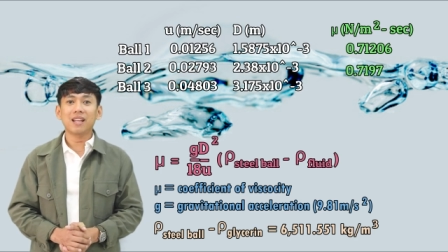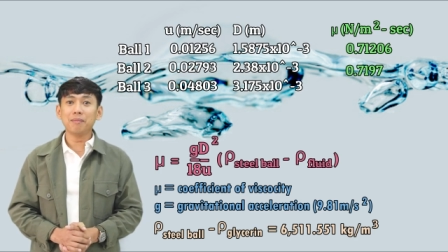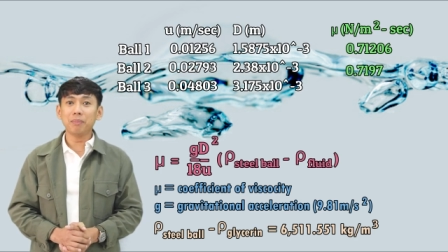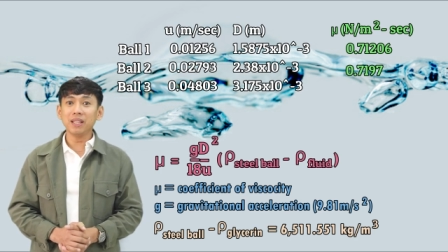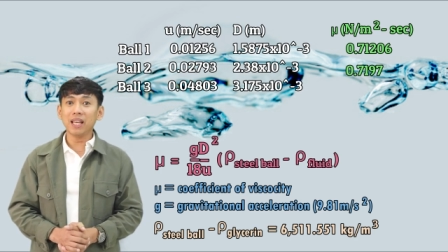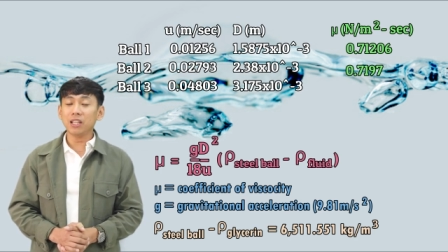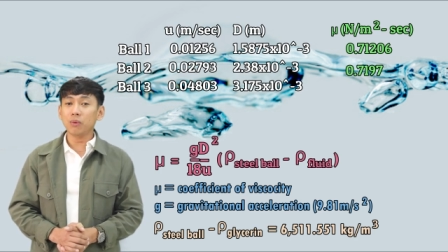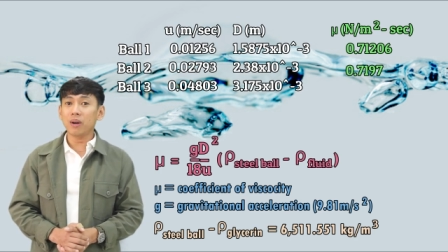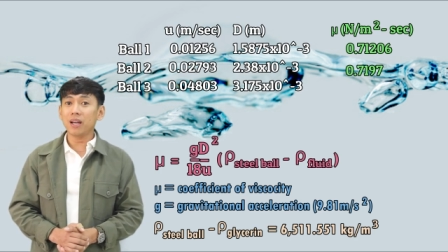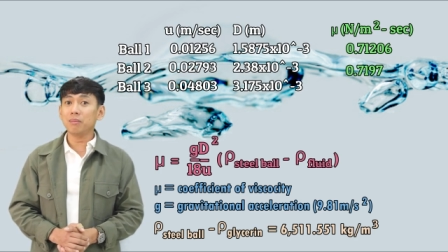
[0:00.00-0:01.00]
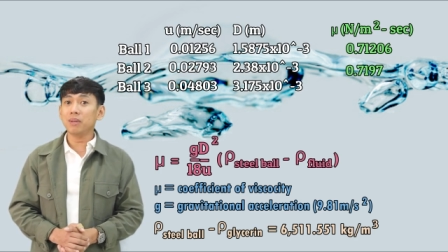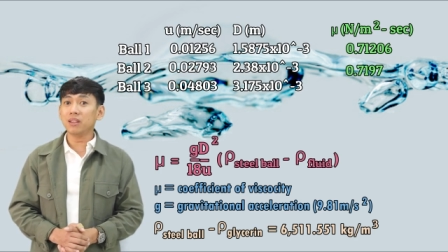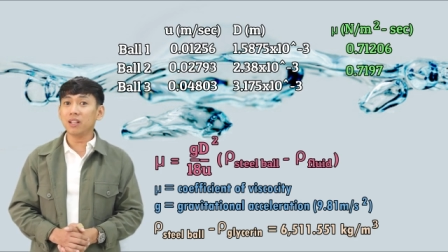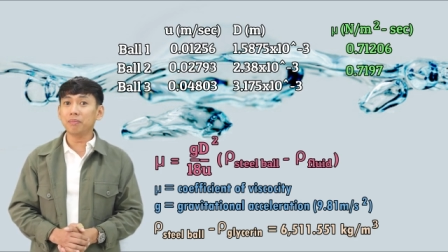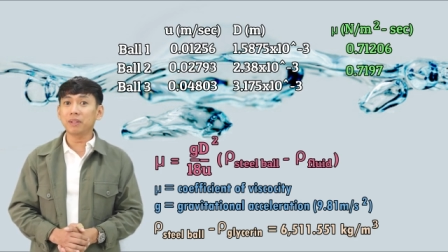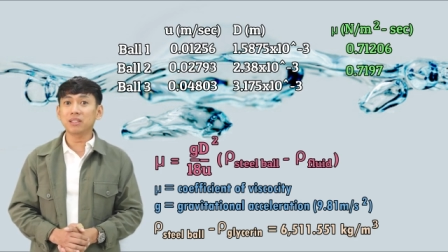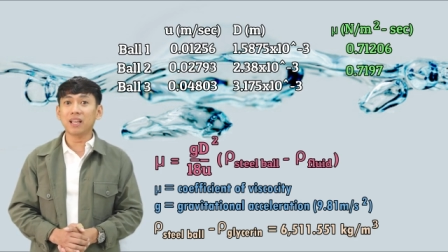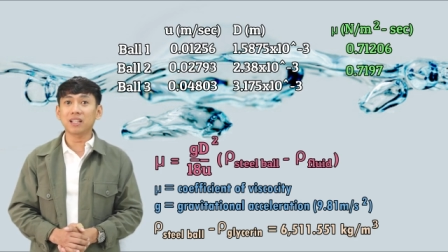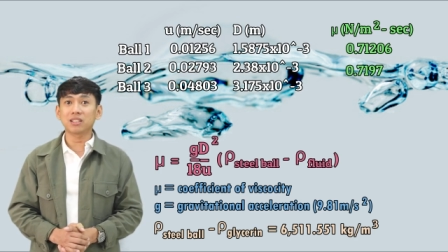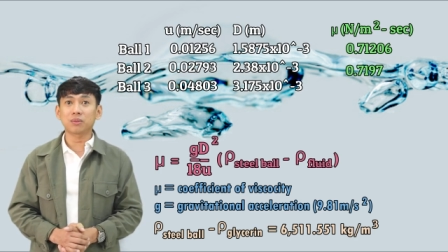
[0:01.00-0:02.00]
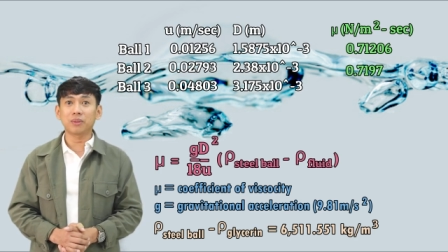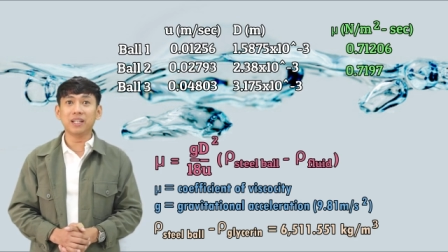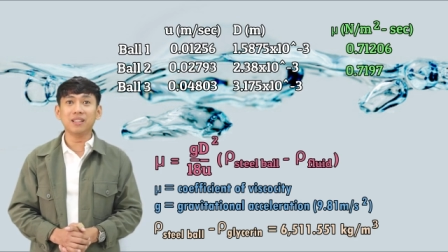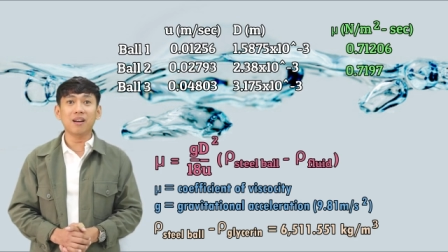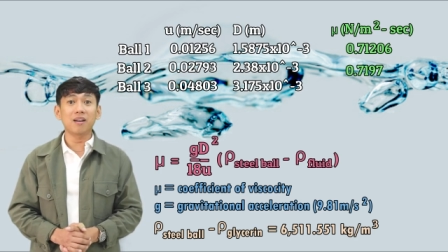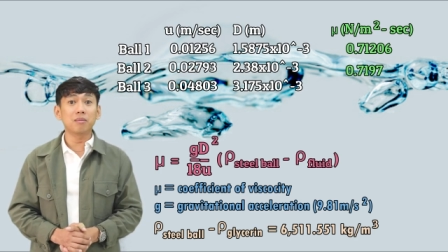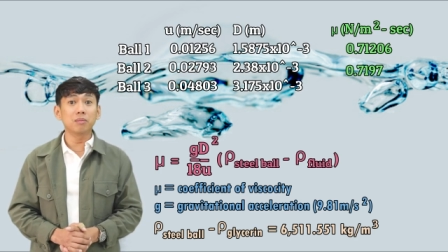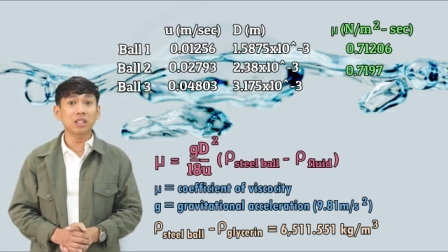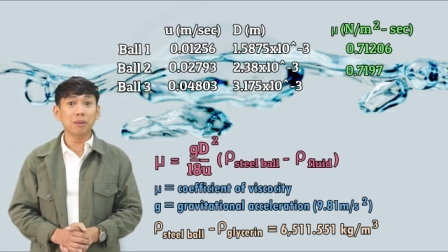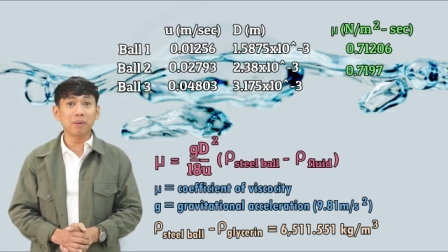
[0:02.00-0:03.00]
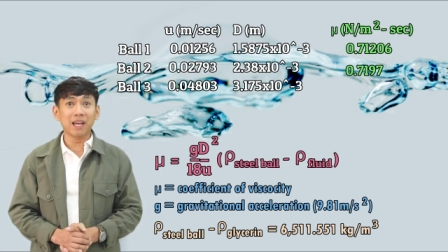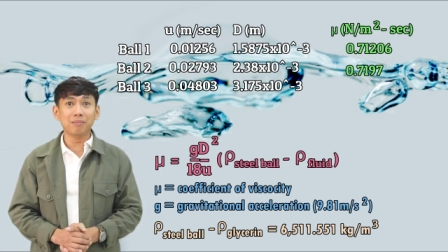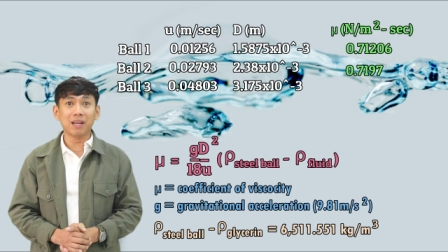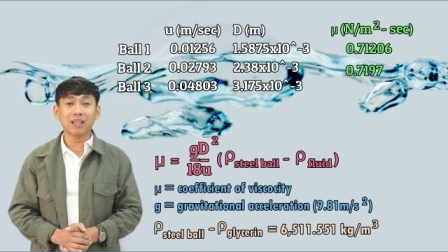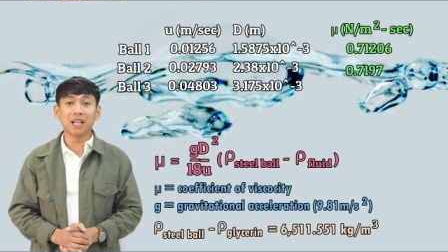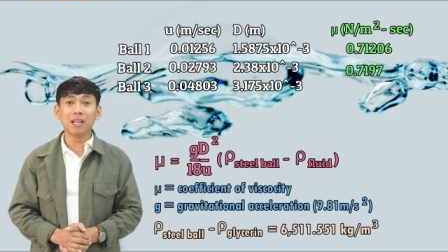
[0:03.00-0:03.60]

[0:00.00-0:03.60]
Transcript: 9.81 meter per second squared multiplied by